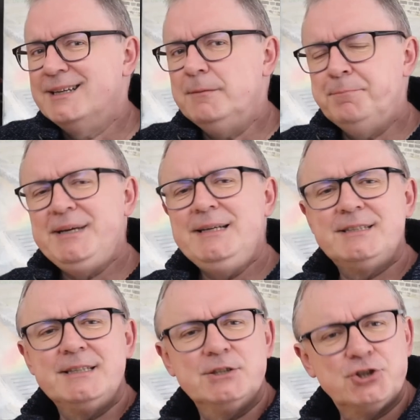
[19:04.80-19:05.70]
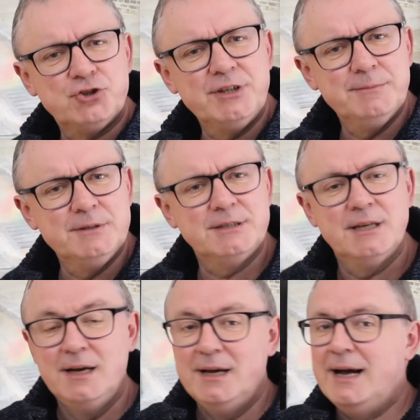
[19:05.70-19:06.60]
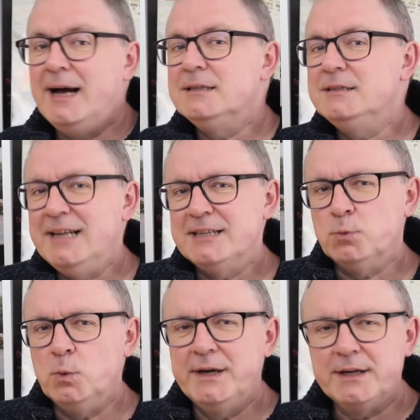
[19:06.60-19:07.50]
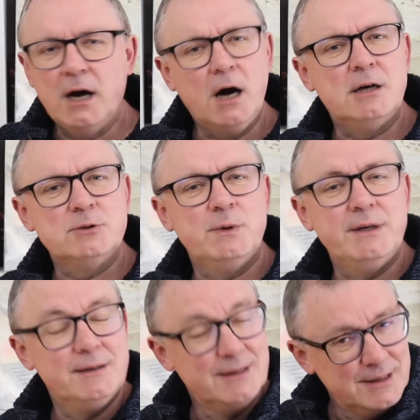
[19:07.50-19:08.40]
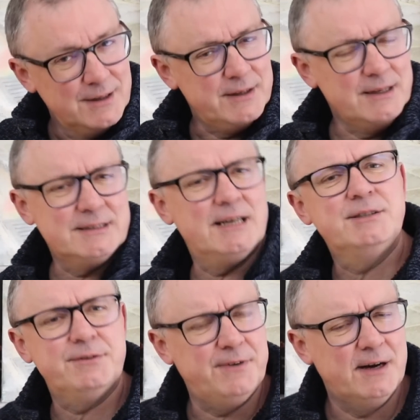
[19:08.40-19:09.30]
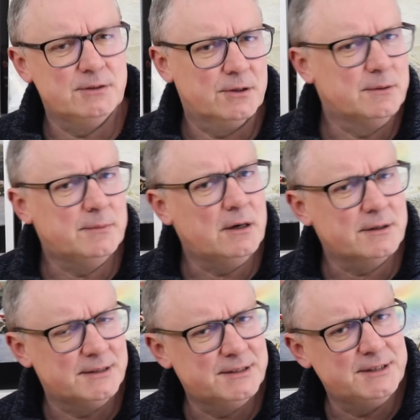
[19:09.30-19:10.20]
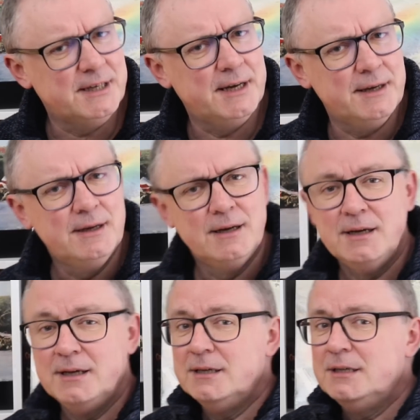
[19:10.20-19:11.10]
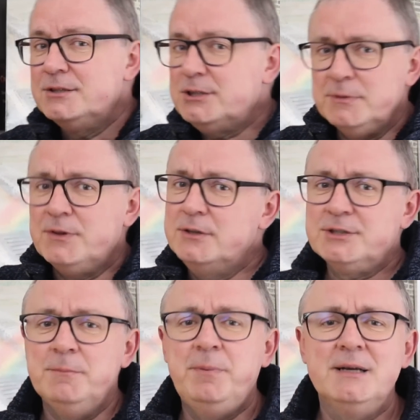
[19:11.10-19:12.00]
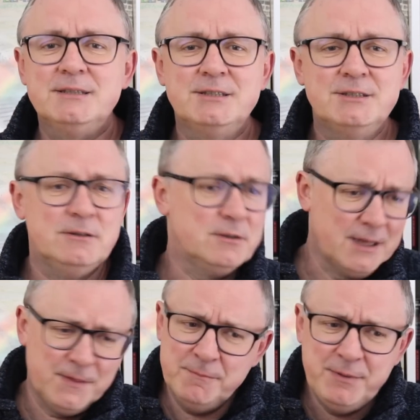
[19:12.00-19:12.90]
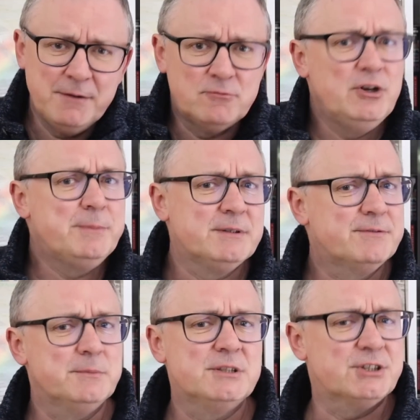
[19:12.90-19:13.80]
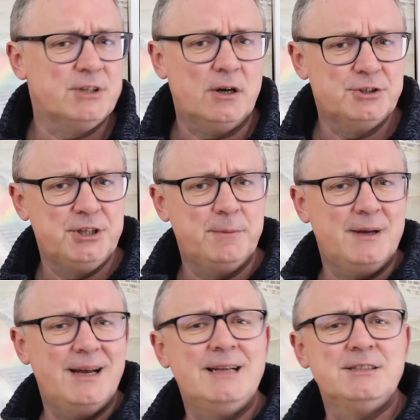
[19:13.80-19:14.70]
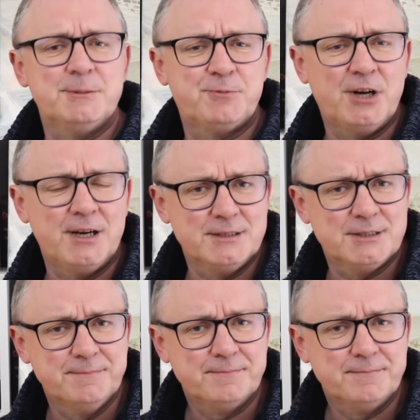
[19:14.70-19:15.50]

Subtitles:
competing streamers and network hardware that you tend to find on the market today. Some of those competitors look like they're being ripped from the Starship Enterprise.